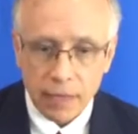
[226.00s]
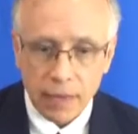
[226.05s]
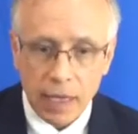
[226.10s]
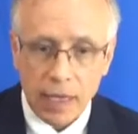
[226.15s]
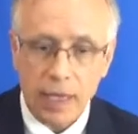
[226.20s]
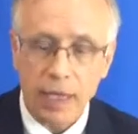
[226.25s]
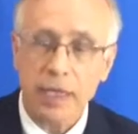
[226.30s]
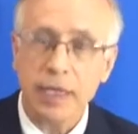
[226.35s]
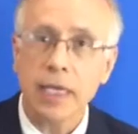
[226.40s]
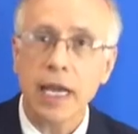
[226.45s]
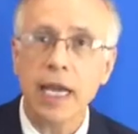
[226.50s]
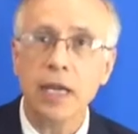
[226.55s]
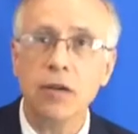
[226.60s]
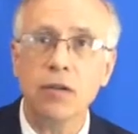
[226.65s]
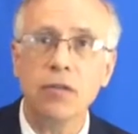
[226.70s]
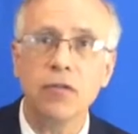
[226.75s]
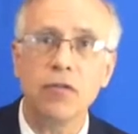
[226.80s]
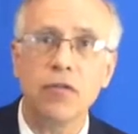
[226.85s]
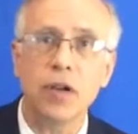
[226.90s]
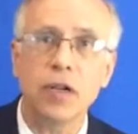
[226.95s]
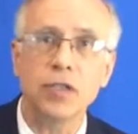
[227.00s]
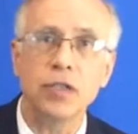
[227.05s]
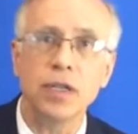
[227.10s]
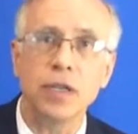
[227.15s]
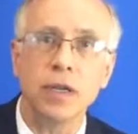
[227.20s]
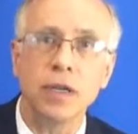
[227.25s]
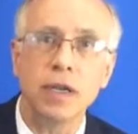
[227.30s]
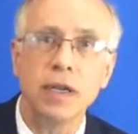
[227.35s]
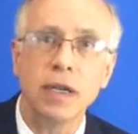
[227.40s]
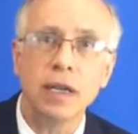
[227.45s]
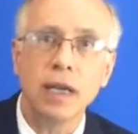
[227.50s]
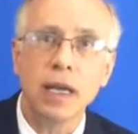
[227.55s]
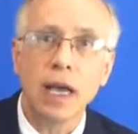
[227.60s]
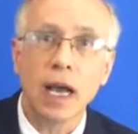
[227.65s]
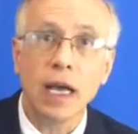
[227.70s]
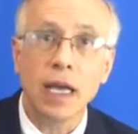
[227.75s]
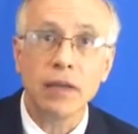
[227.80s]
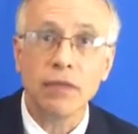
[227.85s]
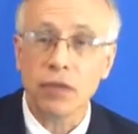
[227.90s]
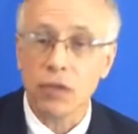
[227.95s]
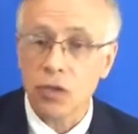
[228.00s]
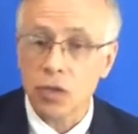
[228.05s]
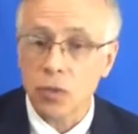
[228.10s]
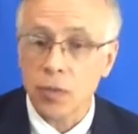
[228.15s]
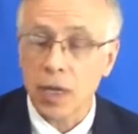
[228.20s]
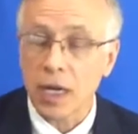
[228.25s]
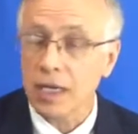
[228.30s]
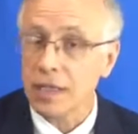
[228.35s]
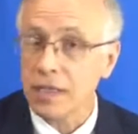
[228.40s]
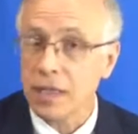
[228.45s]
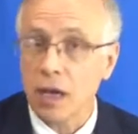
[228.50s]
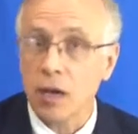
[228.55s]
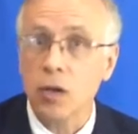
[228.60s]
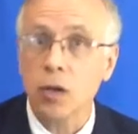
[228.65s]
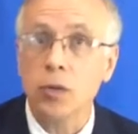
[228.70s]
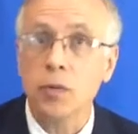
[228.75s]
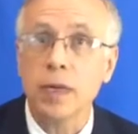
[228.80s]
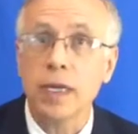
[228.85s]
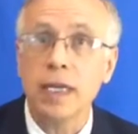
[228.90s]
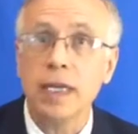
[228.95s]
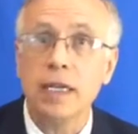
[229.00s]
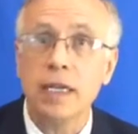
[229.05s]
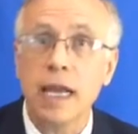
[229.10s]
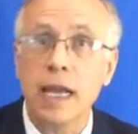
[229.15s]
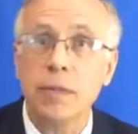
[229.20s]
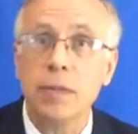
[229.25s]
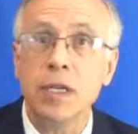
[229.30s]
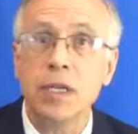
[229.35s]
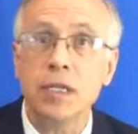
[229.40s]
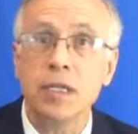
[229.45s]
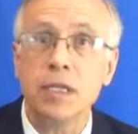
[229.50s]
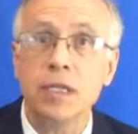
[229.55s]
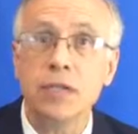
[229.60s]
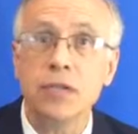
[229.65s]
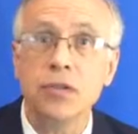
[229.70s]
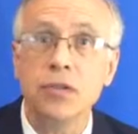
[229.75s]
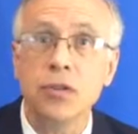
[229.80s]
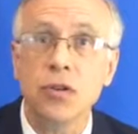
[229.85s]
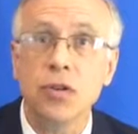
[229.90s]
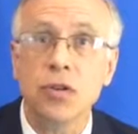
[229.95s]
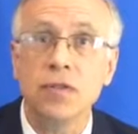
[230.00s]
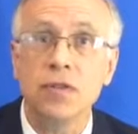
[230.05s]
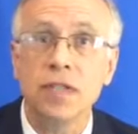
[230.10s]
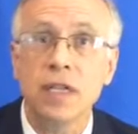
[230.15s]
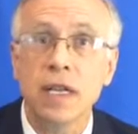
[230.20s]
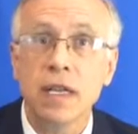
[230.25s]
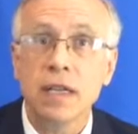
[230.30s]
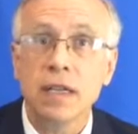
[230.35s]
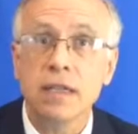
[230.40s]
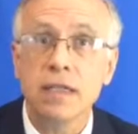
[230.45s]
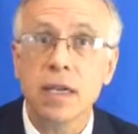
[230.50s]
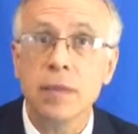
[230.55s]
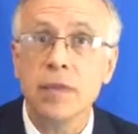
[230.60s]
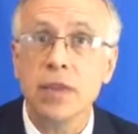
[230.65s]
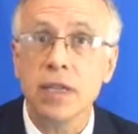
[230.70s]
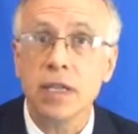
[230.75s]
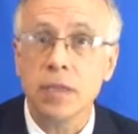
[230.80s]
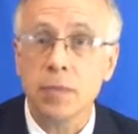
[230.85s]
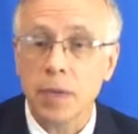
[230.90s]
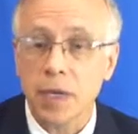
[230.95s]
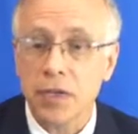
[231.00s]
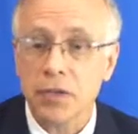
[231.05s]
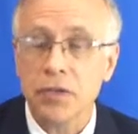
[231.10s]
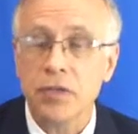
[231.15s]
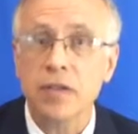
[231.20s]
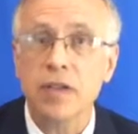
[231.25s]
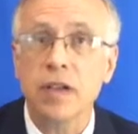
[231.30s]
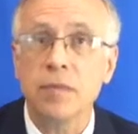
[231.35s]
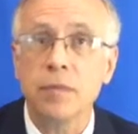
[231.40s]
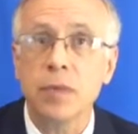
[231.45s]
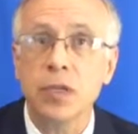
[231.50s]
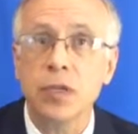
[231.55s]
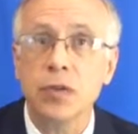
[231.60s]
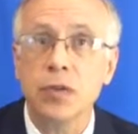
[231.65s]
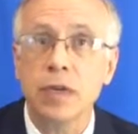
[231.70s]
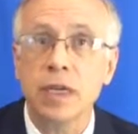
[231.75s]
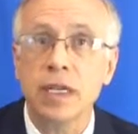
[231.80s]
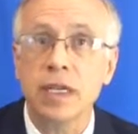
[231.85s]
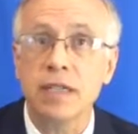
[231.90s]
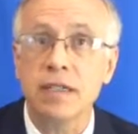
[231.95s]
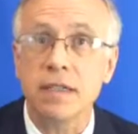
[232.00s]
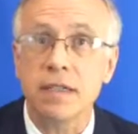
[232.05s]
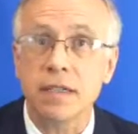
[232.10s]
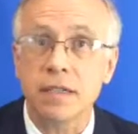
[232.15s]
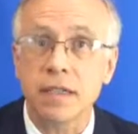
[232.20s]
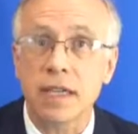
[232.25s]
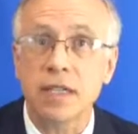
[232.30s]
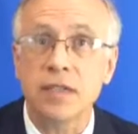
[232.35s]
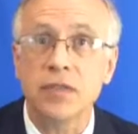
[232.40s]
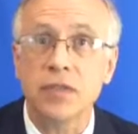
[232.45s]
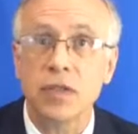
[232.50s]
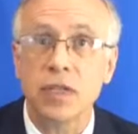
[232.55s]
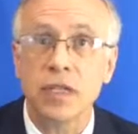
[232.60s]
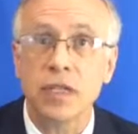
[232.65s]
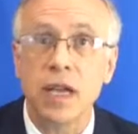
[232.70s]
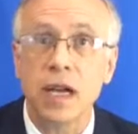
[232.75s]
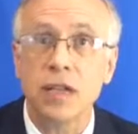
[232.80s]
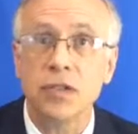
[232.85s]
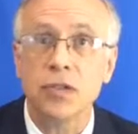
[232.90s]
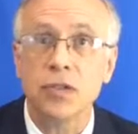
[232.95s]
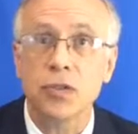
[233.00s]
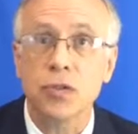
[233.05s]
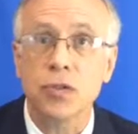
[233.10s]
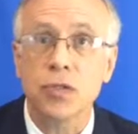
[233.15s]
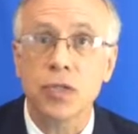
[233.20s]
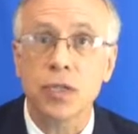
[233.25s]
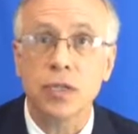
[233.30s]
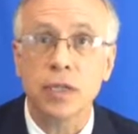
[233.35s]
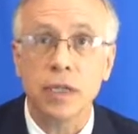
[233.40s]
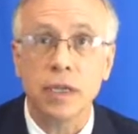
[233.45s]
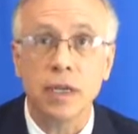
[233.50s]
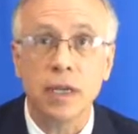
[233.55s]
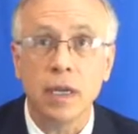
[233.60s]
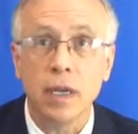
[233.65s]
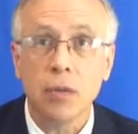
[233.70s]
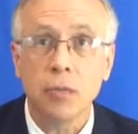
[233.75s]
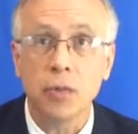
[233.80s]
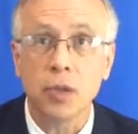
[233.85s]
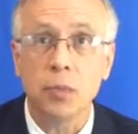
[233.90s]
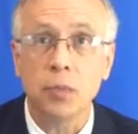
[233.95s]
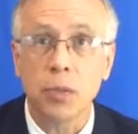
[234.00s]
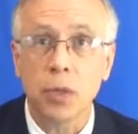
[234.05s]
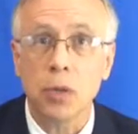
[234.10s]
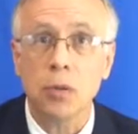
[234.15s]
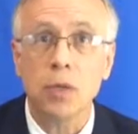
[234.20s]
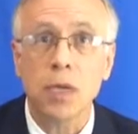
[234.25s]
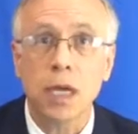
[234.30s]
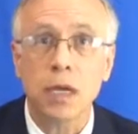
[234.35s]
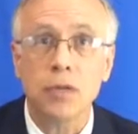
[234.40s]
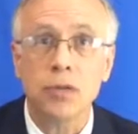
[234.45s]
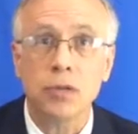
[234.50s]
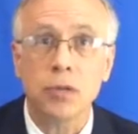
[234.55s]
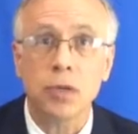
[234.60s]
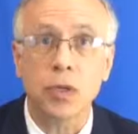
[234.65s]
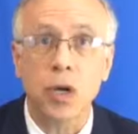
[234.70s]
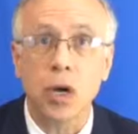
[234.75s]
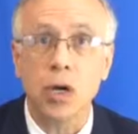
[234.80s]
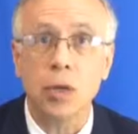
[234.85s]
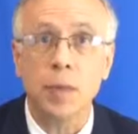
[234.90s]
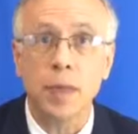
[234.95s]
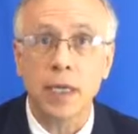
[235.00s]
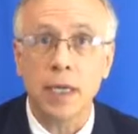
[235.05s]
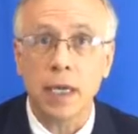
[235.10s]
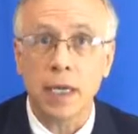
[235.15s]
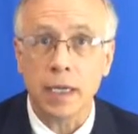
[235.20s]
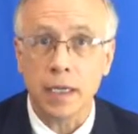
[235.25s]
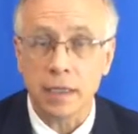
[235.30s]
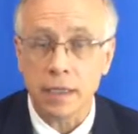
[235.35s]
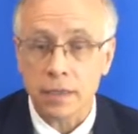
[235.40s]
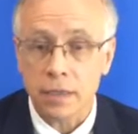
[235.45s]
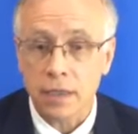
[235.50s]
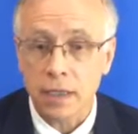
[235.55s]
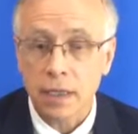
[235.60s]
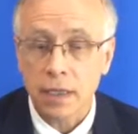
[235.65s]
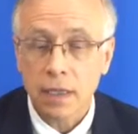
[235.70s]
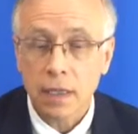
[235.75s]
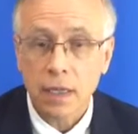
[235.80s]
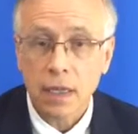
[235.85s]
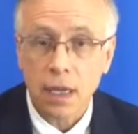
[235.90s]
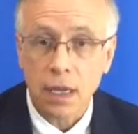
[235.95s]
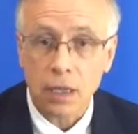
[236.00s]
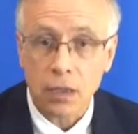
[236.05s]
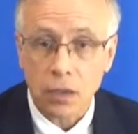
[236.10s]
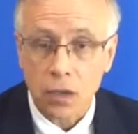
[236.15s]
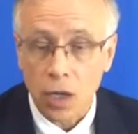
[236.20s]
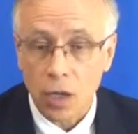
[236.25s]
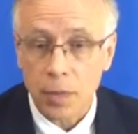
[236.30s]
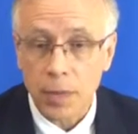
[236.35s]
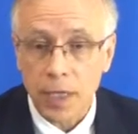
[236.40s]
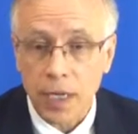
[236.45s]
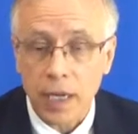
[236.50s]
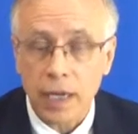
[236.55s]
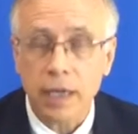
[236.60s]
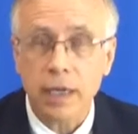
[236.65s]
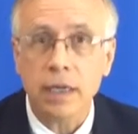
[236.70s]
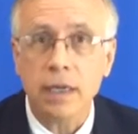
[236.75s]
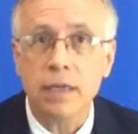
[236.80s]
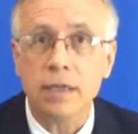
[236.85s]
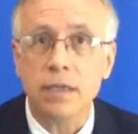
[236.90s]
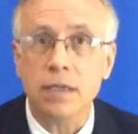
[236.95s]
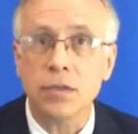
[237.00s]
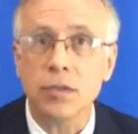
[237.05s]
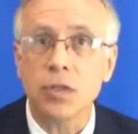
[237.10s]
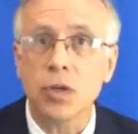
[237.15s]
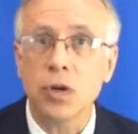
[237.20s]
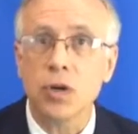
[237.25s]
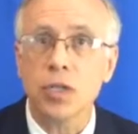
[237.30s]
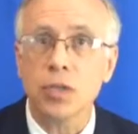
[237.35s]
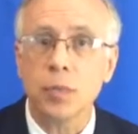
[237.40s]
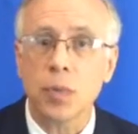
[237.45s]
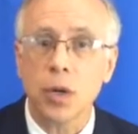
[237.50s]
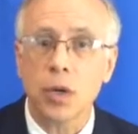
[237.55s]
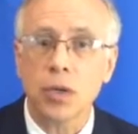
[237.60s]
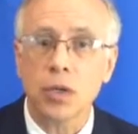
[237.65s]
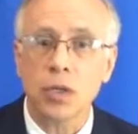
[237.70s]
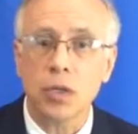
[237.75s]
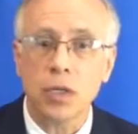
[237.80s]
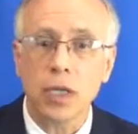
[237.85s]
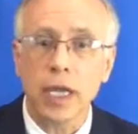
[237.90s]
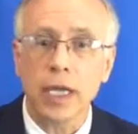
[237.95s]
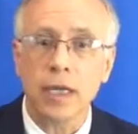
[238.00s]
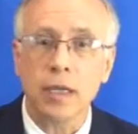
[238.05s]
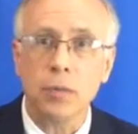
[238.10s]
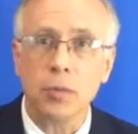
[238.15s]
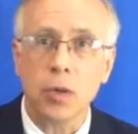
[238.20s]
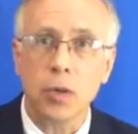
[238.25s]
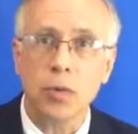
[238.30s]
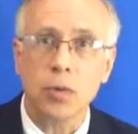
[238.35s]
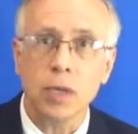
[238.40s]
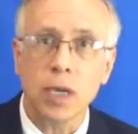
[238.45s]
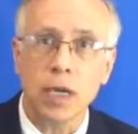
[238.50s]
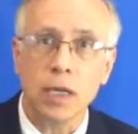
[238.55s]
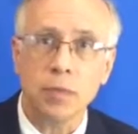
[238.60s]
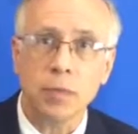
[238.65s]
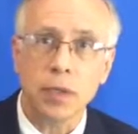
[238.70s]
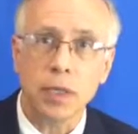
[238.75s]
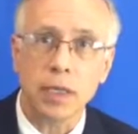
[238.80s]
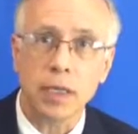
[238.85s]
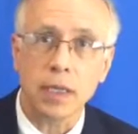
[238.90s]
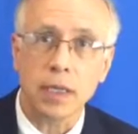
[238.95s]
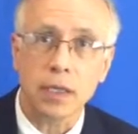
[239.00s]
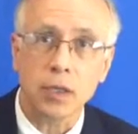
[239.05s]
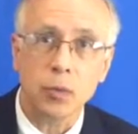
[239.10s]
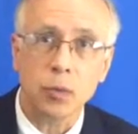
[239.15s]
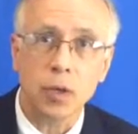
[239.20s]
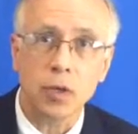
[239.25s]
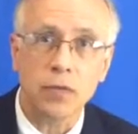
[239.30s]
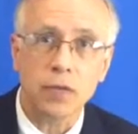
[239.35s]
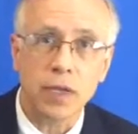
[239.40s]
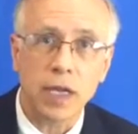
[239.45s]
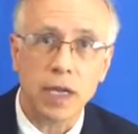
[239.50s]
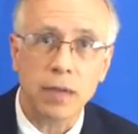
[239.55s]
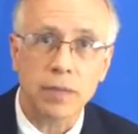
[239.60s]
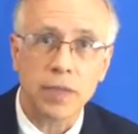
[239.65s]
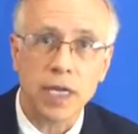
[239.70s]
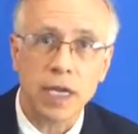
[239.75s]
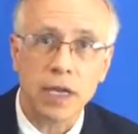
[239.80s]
and anal function. If the tumor has not already damaged these nerves, some of these patients have been treated successfully non-surgically with protons or carbon ions. Carbon ion is a charged particle like the proton, but 12 times